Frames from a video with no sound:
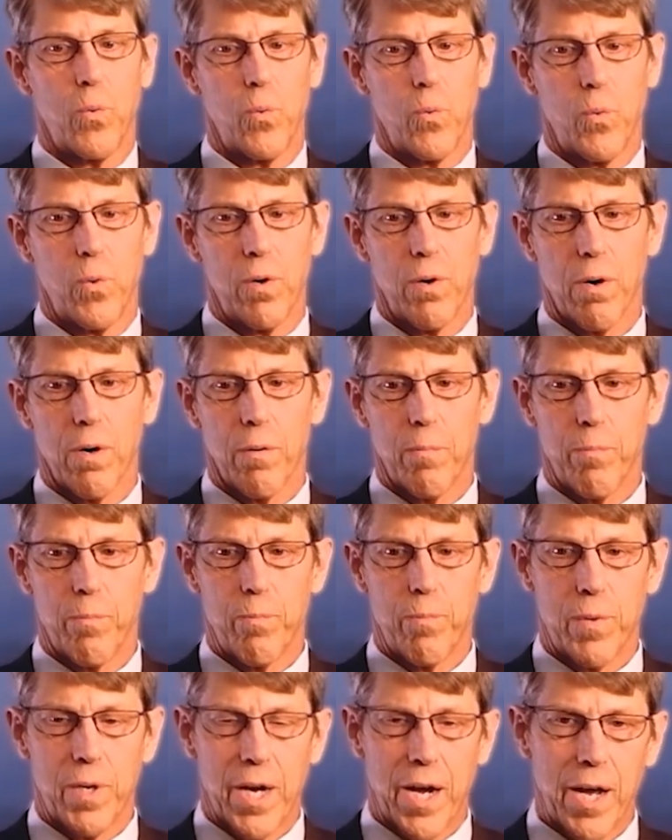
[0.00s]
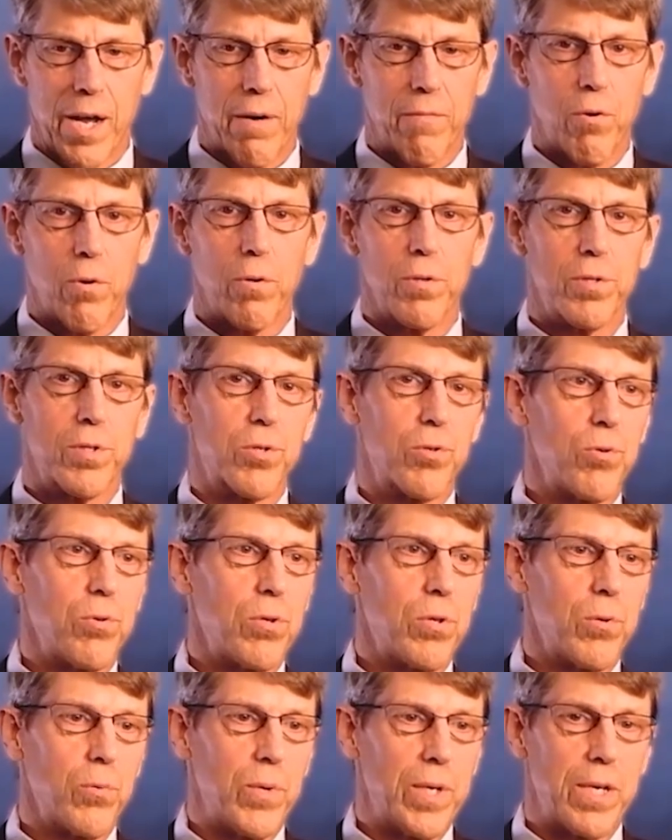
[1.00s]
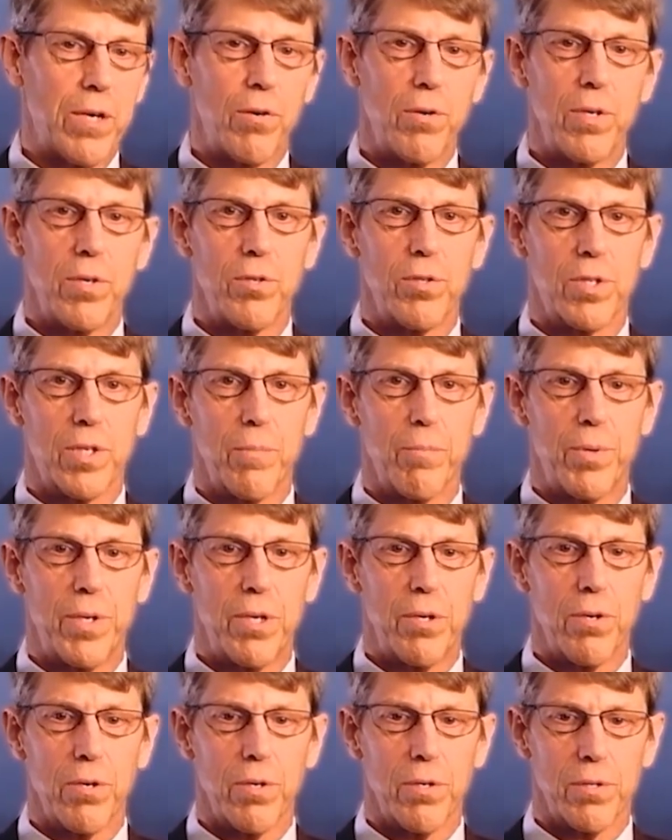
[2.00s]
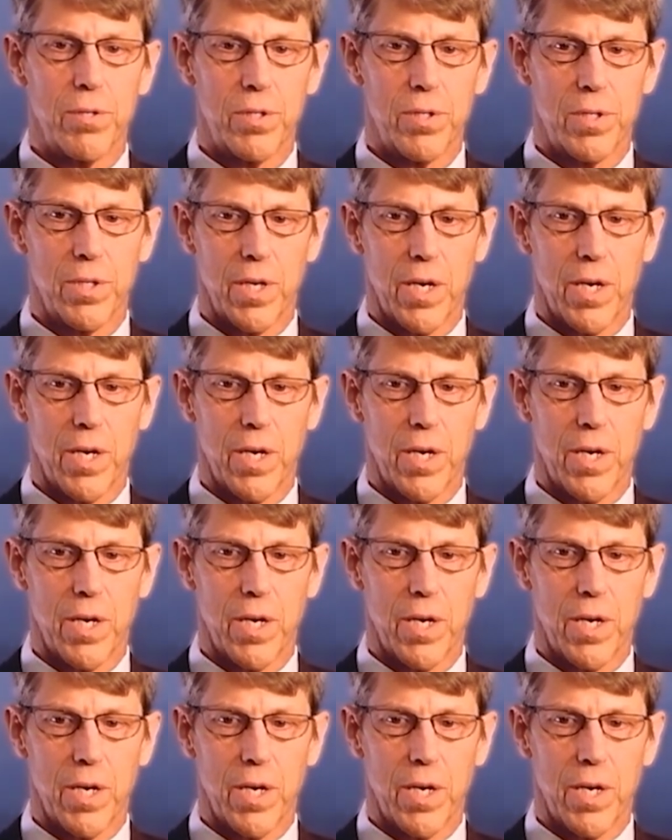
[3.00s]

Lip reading: We're kind of old school. We don't use computers